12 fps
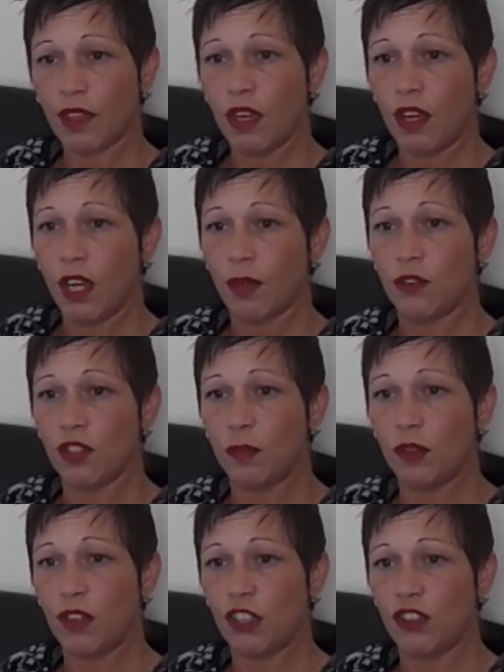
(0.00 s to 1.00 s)
I'm just
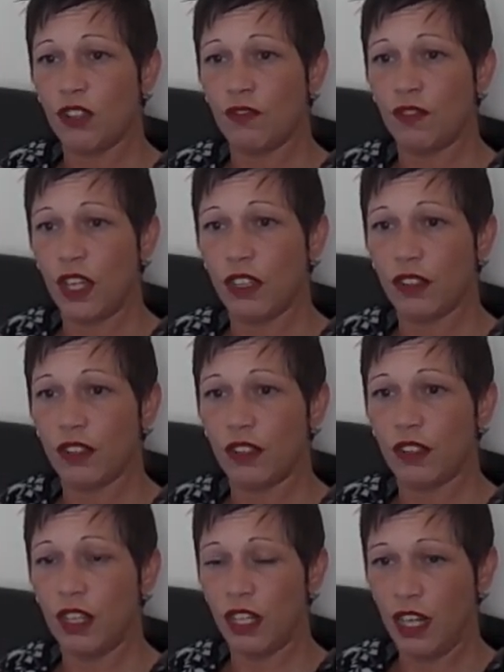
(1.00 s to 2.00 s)
begrudging the fact
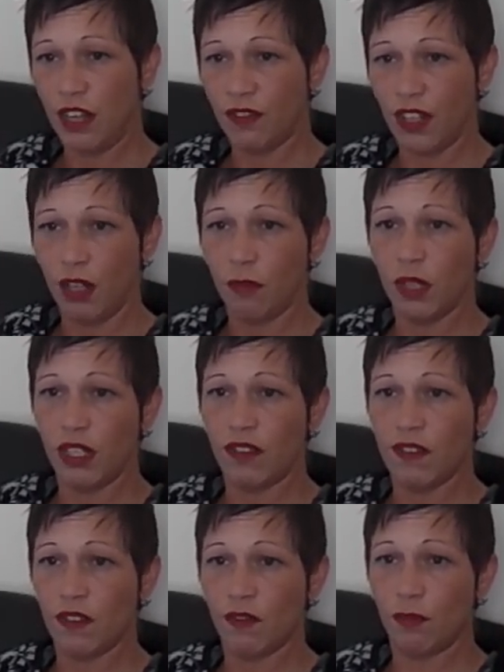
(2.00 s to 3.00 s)
that they have no
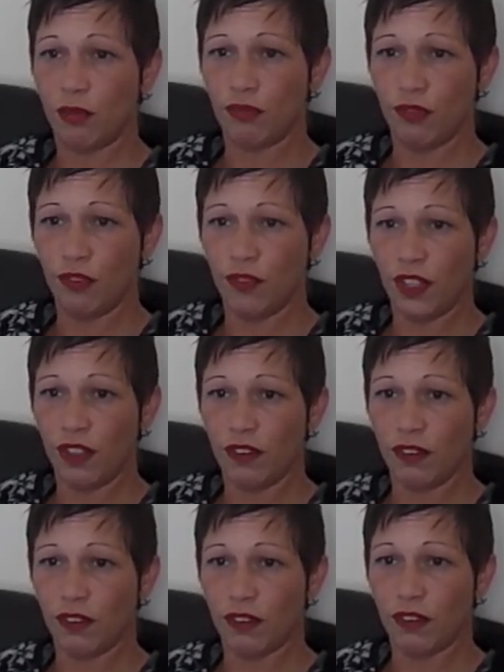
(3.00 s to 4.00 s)
means of proving
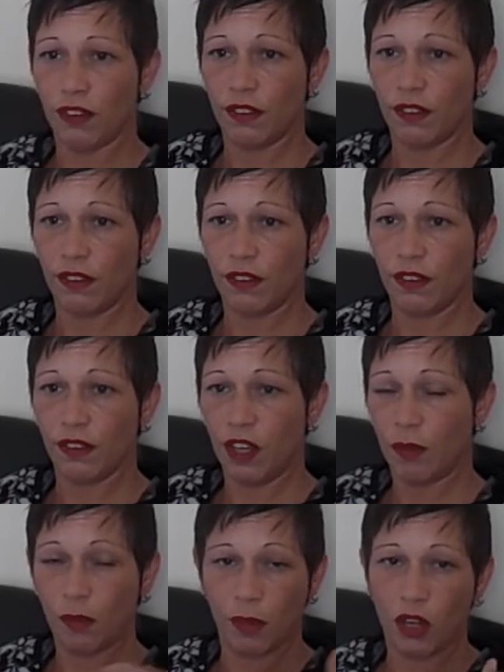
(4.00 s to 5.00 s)
that
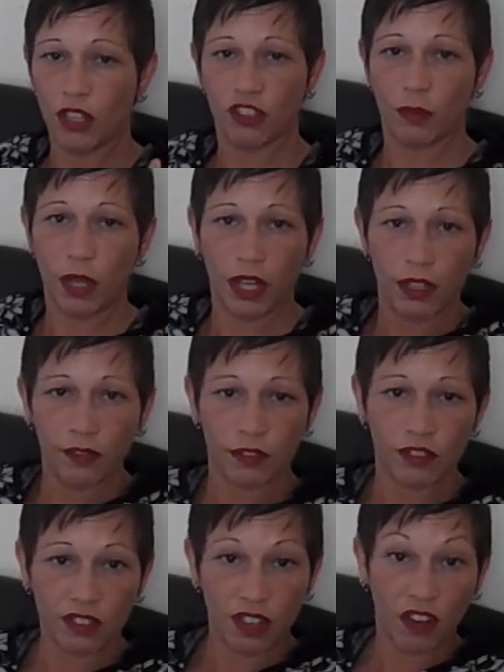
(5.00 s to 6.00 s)
I'm obliged to pay it, for a
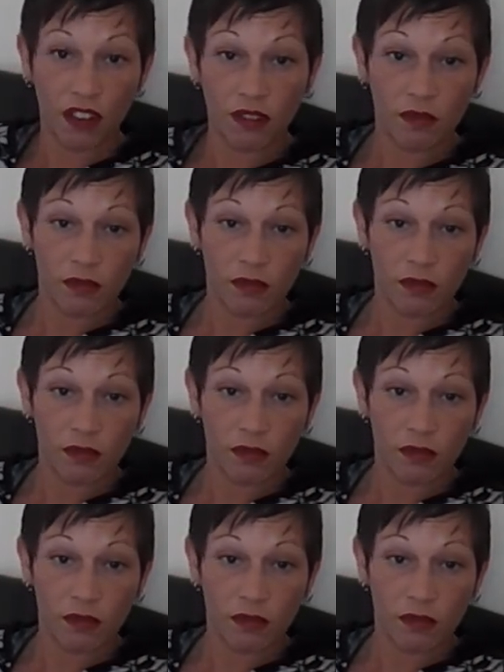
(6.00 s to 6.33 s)
start,